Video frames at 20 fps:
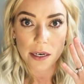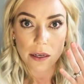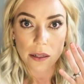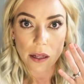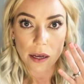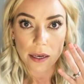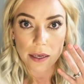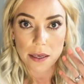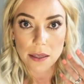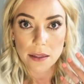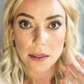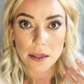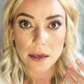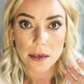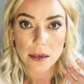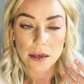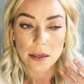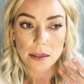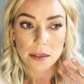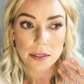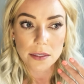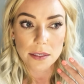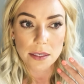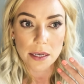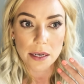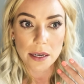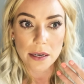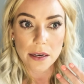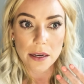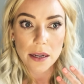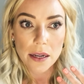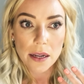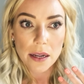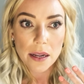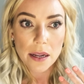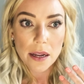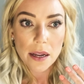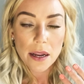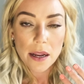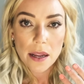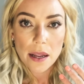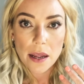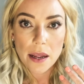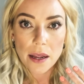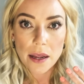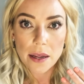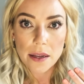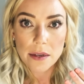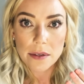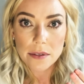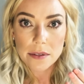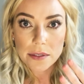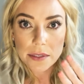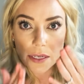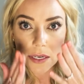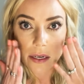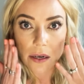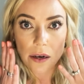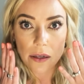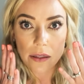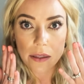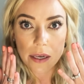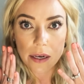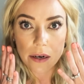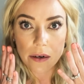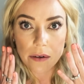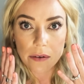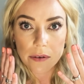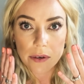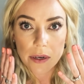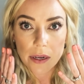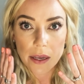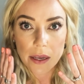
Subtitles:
of clogging the skin and sitting on there.